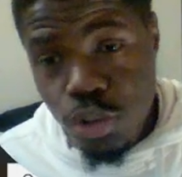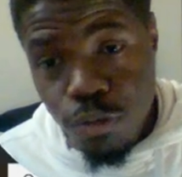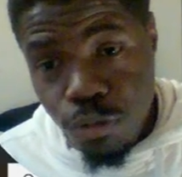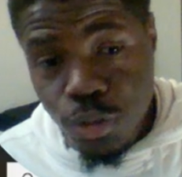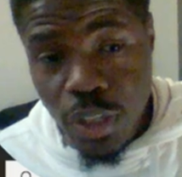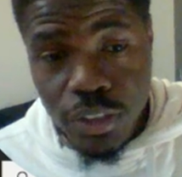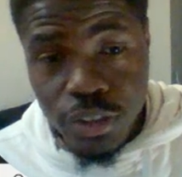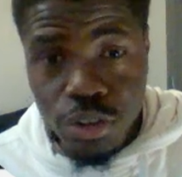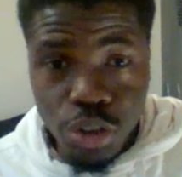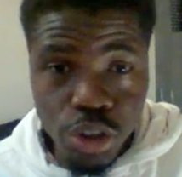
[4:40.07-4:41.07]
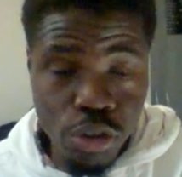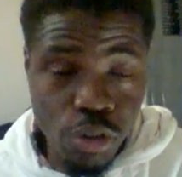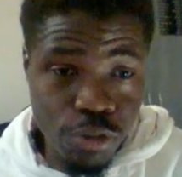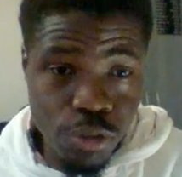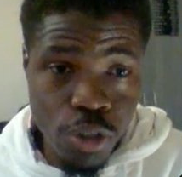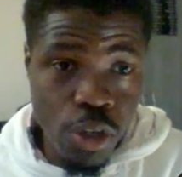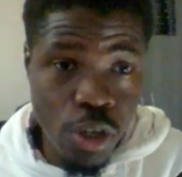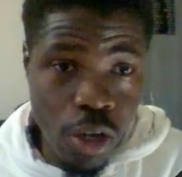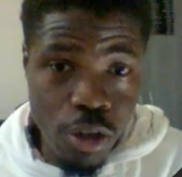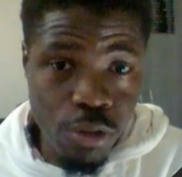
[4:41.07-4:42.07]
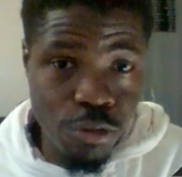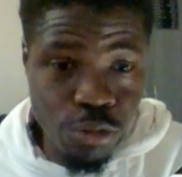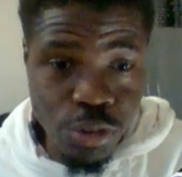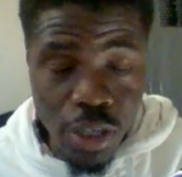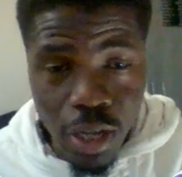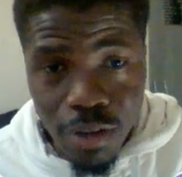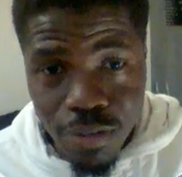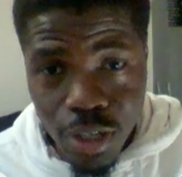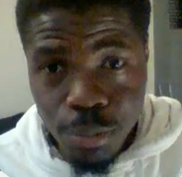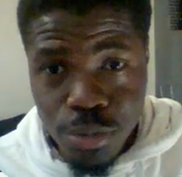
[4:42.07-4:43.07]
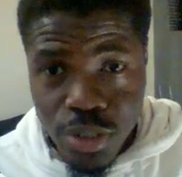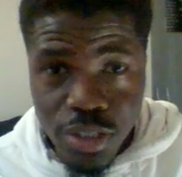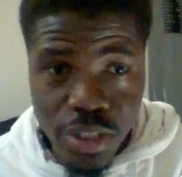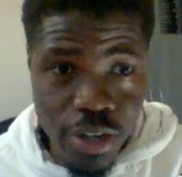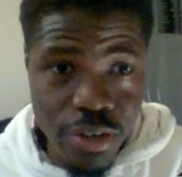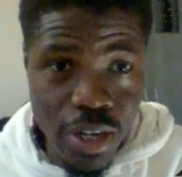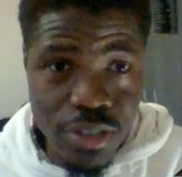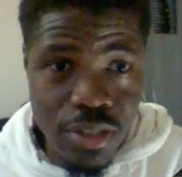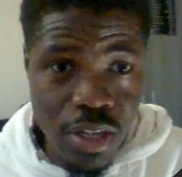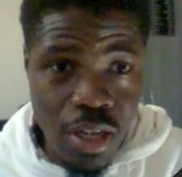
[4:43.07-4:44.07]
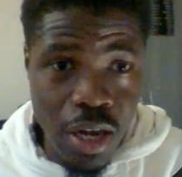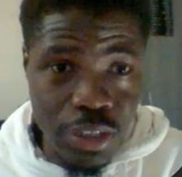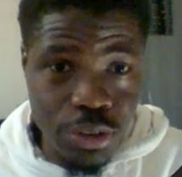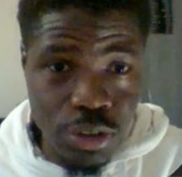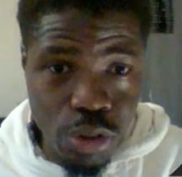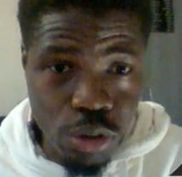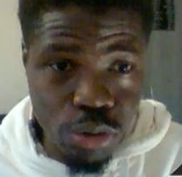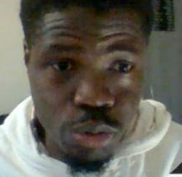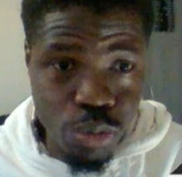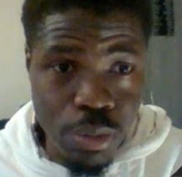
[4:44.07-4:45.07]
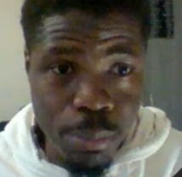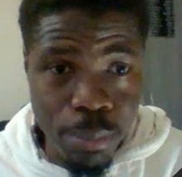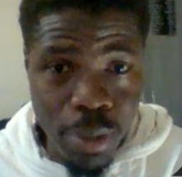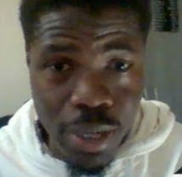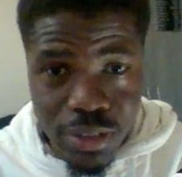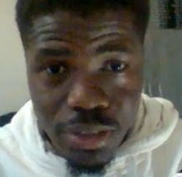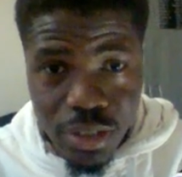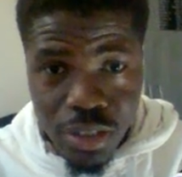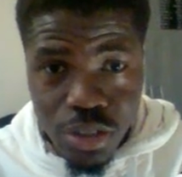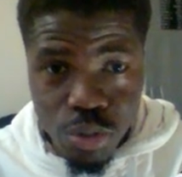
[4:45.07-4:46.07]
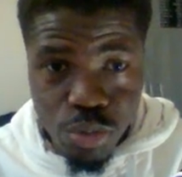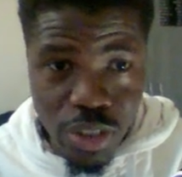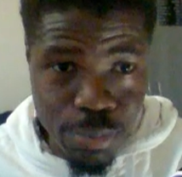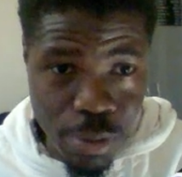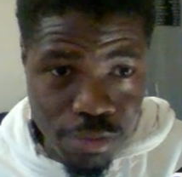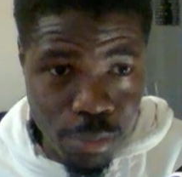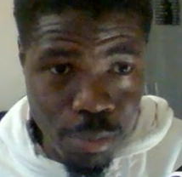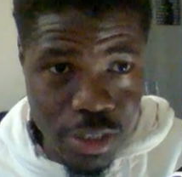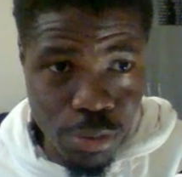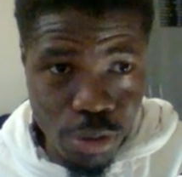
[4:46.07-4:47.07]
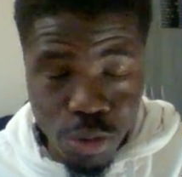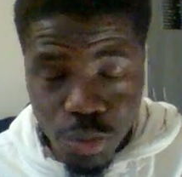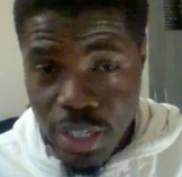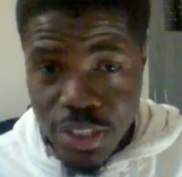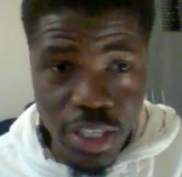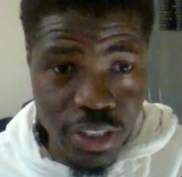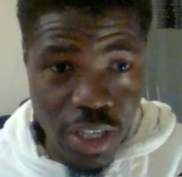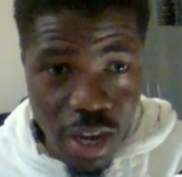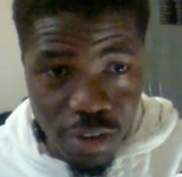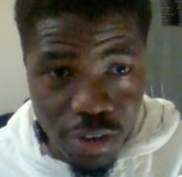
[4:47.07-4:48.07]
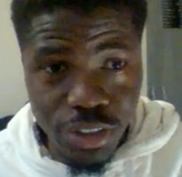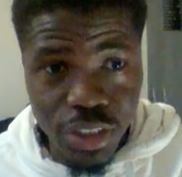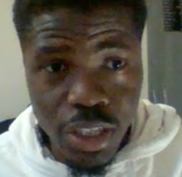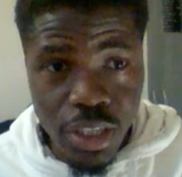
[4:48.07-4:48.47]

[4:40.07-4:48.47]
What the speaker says: of food and the nutrition of food that are available in certain areas actually also impacts student performance, because when I checked the average